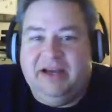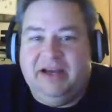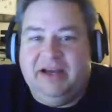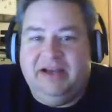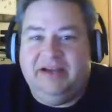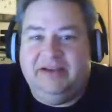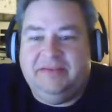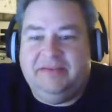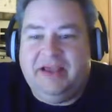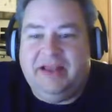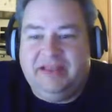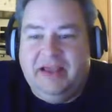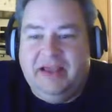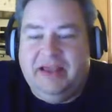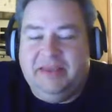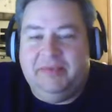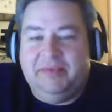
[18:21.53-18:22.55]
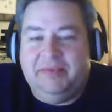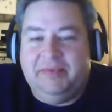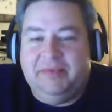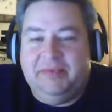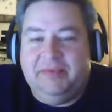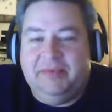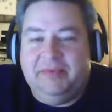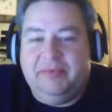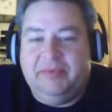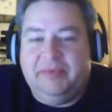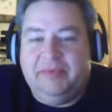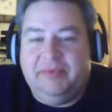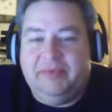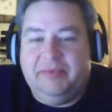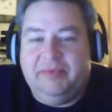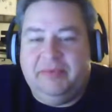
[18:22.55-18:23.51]
I think a
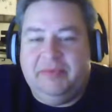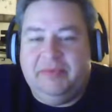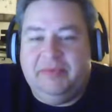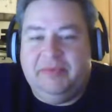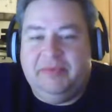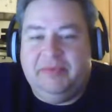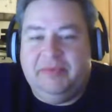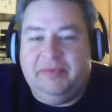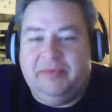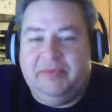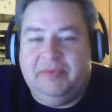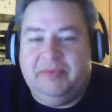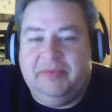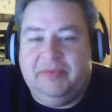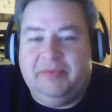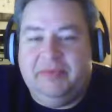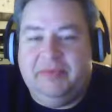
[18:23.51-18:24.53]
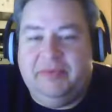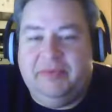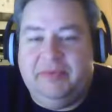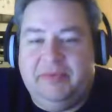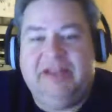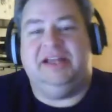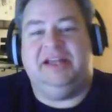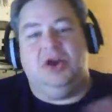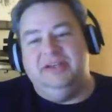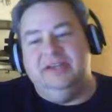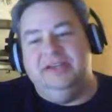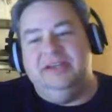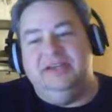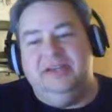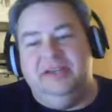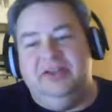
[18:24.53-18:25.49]
pickles type T-shirt. You know.
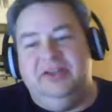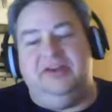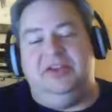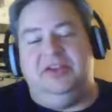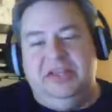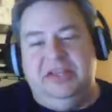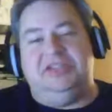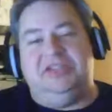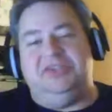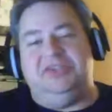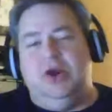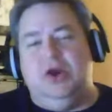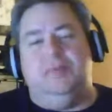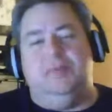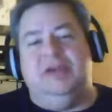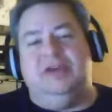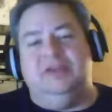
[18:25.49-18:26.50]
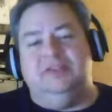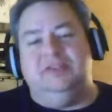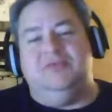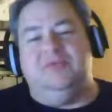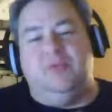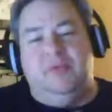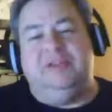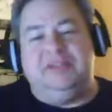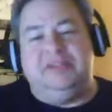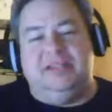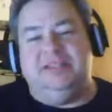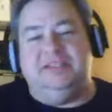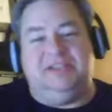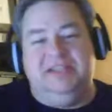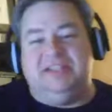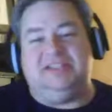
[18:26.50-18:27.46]
Can you get this jar of pickles for me?
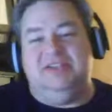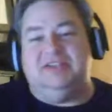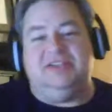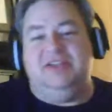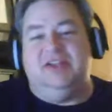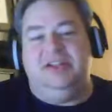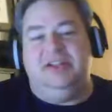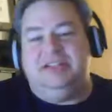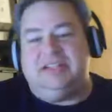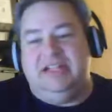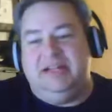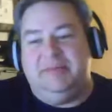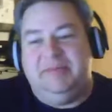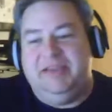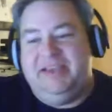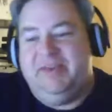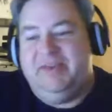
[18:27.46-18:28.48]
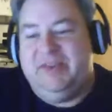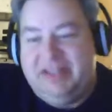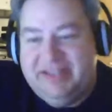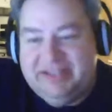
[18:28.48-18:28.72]
It's just all it's got to be, really.